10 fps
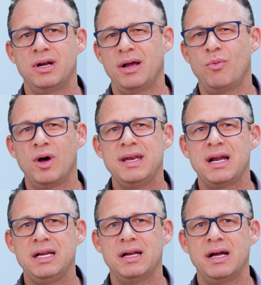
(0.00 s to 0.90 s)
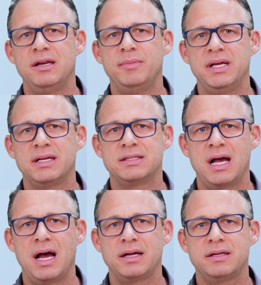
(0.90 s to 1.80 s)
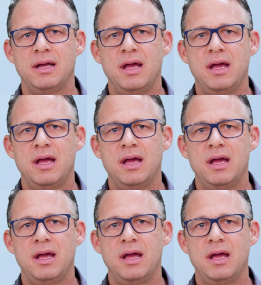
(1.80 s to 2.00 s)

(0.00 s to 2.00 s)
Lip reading: like 199 to be exact.